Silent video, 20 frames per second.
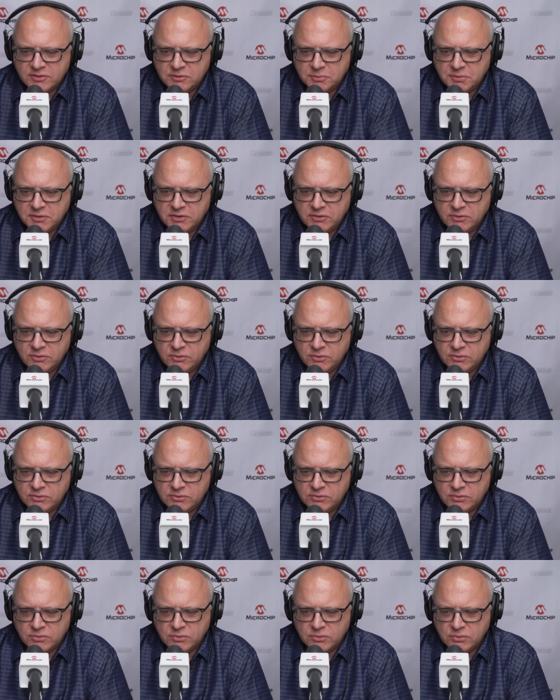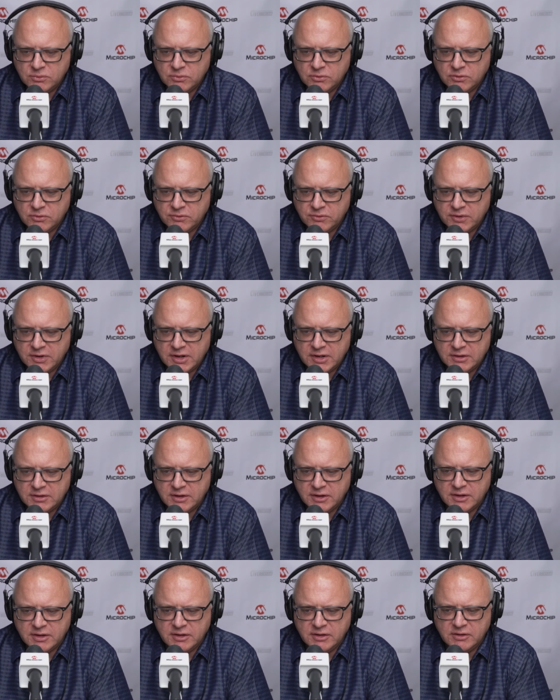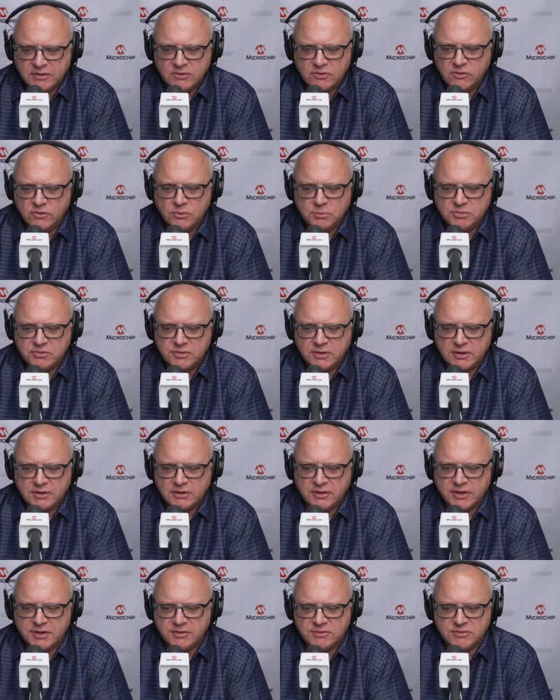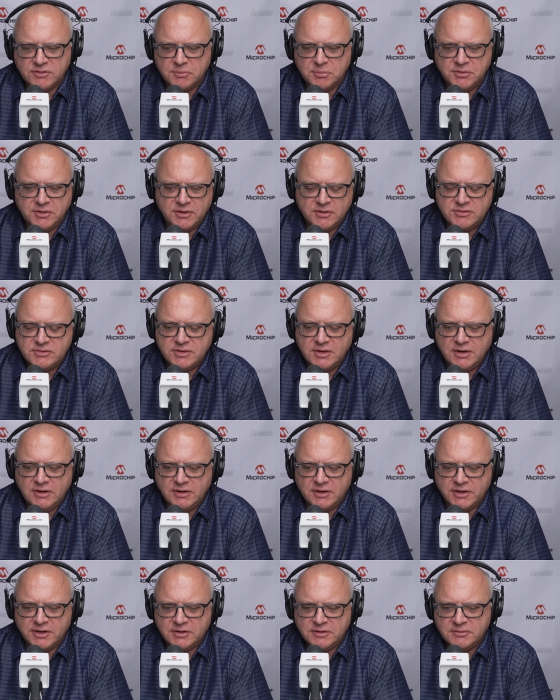be used to create a cube satellite GPS satellite?